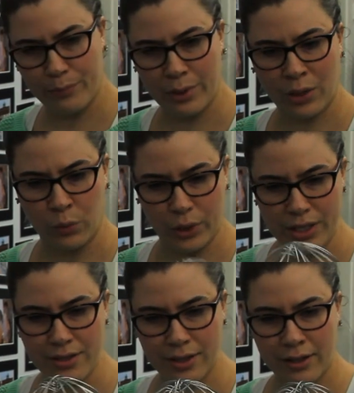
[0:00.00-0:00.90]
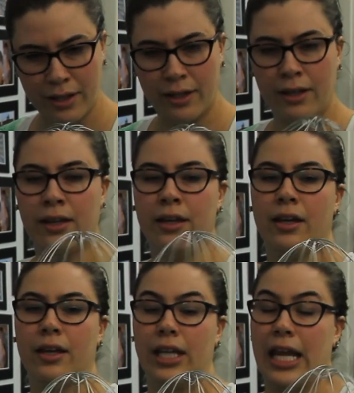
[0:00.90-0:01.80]
big whisk
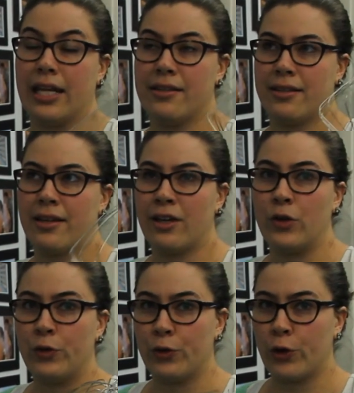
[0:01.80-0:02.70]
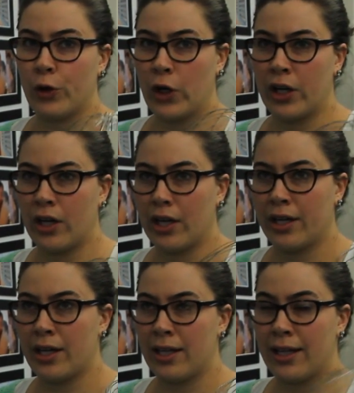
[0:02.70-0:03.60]
that is again for
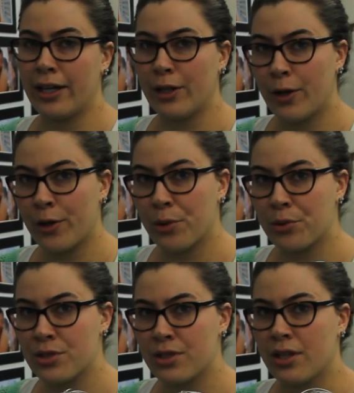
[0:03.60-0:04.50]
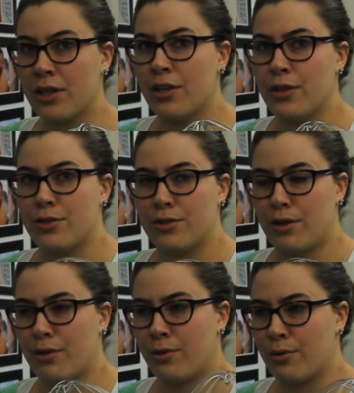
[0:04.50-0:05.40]
light doughs,
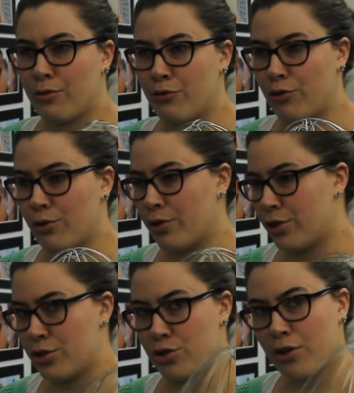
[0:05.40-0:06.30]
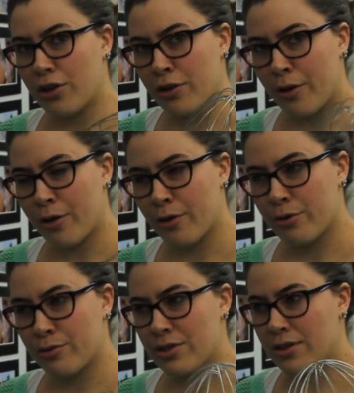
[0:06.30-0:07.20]
so for sugar
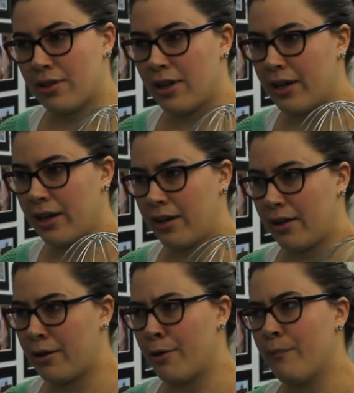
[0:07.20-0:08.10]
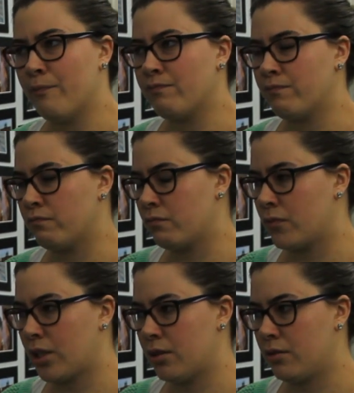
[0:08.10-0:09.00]
doughs like
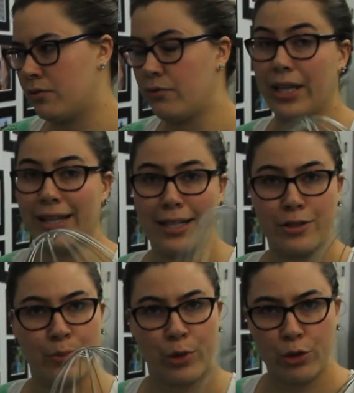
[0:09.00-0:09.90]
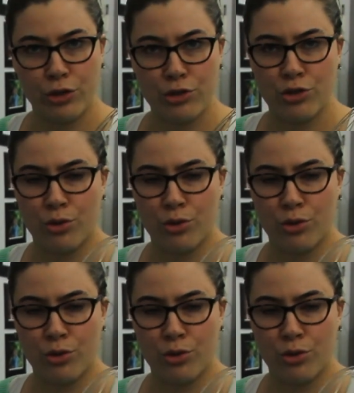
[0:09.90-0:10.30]
fatless sponge,